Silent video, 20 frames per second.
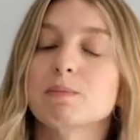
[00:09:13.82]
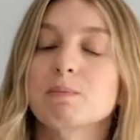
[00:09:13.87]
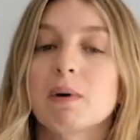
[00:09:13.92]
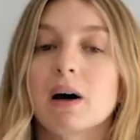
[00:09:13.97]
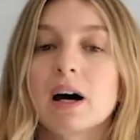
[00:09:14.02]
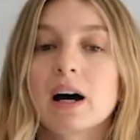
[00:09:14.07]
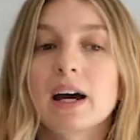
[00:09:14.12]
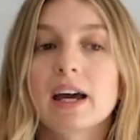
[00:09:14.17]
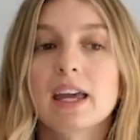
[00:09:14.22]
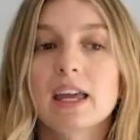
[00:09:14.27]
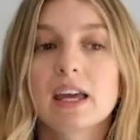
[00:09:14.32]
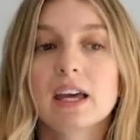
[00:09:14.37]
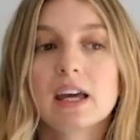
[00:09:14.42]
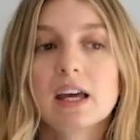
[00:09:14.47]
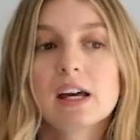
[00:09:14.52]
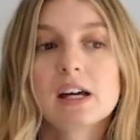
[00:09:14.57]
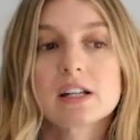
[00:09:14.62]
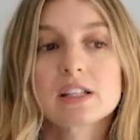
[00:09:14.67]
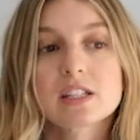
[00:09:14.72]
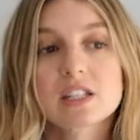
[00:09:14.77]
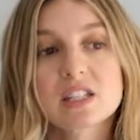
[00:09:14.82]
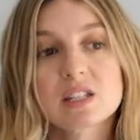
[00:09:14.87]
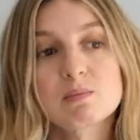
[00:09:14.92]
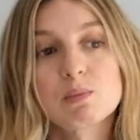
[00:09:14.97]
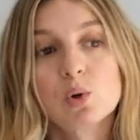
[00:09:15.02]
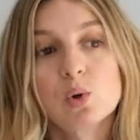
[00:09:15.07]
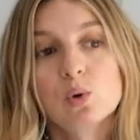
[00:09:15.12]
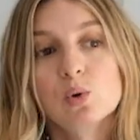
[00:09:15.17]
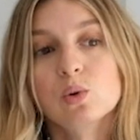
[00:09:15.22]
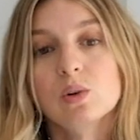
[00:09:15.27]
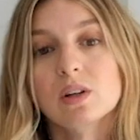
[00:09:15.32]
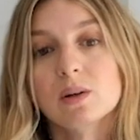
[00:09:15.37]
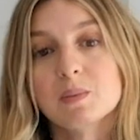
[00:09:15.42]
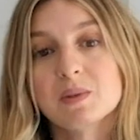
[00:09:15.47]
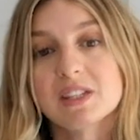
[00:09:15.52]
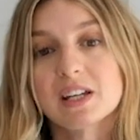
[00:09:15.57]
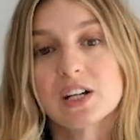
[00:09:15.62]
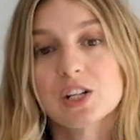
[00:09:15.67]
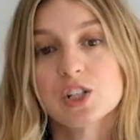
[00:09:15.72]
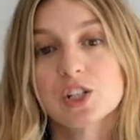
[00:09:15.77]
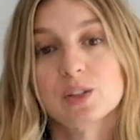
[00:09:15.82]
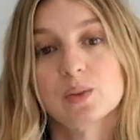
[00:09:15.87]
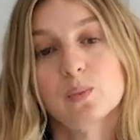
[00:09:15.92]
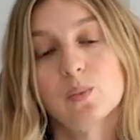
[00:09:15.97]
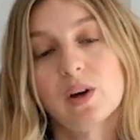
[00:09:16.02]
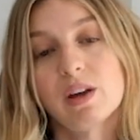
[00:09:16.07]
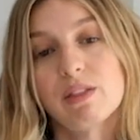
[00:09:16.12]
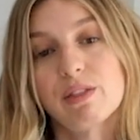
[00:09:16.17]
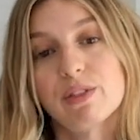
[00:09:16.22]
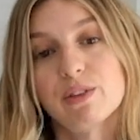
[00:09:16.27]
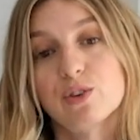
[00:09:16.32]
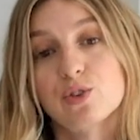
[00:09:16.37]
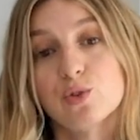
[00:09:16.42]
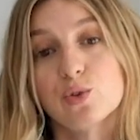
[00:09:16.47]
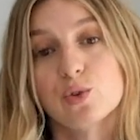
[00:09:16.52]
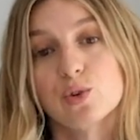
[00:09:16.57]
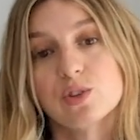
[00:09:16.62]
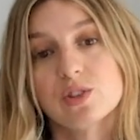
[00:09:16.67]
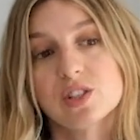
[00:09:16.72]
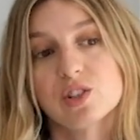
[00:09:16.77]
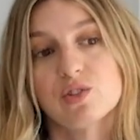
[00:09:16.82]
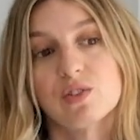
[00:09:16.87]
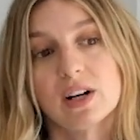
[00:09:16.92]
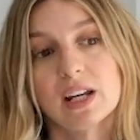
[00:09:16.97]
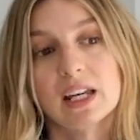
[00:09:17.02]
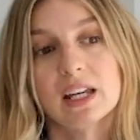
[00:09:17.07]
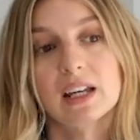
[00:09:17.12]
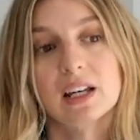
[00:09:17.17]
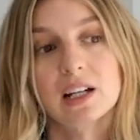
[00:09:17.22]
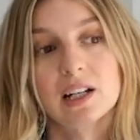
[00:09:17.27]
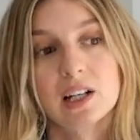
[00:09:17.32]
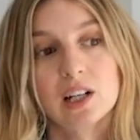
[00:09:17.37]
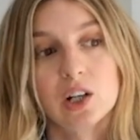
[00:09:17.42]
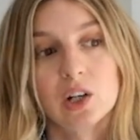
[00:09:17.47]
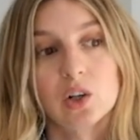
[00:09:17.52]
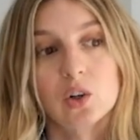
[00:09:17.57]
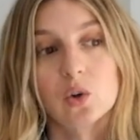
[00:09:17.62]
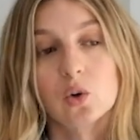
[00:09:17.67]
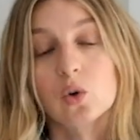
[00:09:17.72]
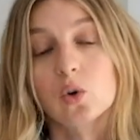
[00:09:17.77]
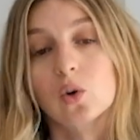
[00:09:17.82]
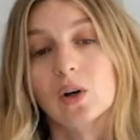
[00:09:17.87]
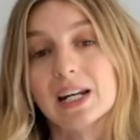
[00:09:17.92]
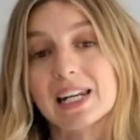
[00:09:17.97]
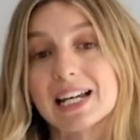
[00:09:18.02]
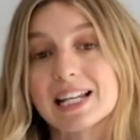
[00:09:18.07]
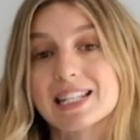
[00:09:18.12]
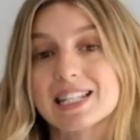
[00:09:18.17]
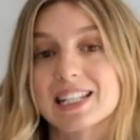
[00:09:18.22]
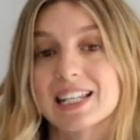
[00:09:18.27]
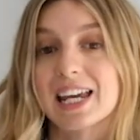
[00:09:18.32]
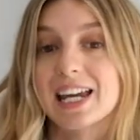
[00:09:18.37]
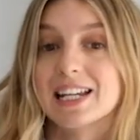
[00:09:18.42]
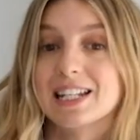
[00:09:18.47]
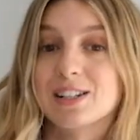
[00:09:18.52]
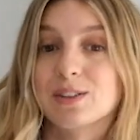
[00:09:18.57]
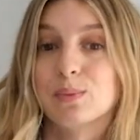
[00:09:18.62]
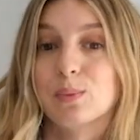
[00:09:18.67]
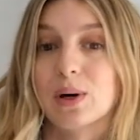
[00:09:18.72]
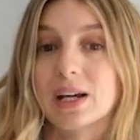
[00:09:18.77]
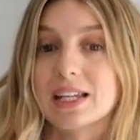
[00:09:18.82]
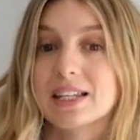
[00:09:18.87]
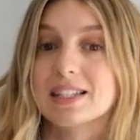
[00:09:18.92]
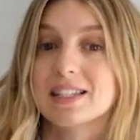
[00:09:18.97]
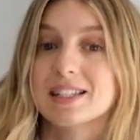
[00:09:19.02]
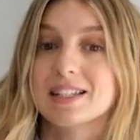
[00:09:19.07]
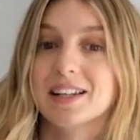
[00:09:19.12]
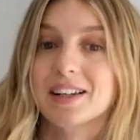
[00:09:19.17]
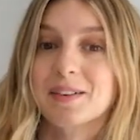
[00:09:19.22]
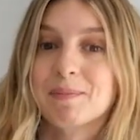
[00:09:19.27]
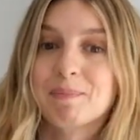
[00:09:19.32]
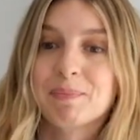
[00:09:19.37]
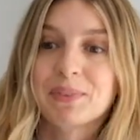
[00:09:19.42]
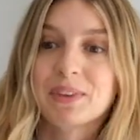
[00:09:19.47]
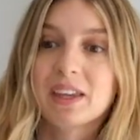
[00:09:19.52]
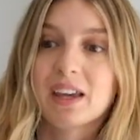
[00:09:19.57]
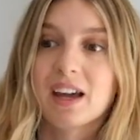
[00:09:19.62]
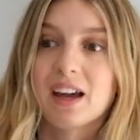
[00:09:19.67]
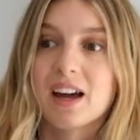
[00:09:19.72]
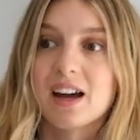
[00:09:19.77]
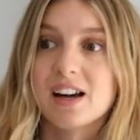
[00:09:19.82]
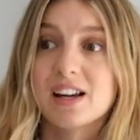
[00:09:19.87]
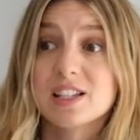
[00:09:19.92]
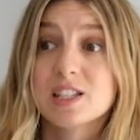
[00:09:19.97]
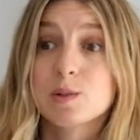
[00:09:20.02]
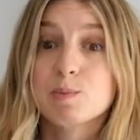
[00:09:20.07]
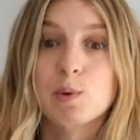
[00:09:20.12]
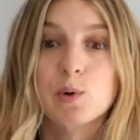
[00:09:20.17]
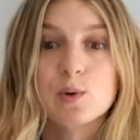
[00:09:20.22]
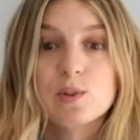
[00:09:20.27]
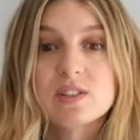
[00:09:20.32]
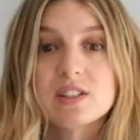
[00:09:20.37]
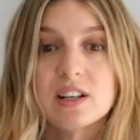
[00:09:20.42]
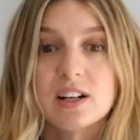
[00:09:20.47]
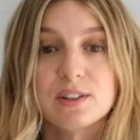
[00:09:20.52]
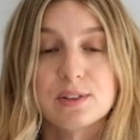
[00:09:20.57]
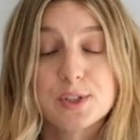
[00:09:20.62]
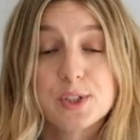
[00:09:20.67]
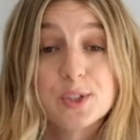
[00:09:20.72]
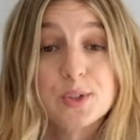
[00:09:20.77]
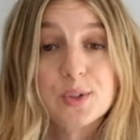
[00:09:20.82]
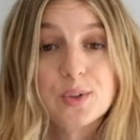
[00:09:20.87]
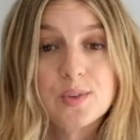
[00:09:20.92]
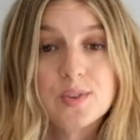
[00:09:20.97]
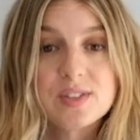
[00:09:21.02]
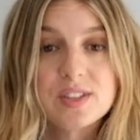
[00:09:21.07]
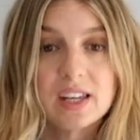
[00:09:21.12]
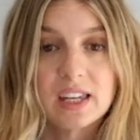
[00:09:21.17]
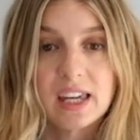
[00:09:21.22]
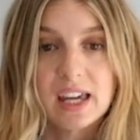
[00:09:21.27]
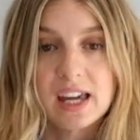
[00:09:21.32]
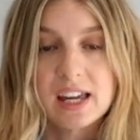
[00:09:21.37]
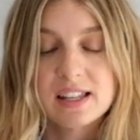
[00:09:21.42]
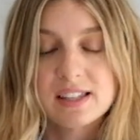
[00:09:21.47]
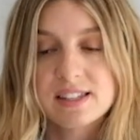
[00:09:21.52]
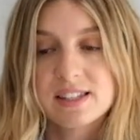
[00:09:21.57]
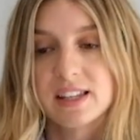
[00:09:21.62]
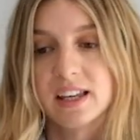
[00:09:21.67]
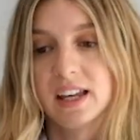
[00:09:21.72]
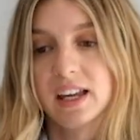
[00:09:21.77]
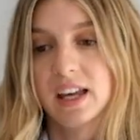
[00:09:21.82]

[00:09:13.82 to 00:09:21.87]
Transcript: my small obsession with drawstring or elasticated waist sports style shorts, I guess.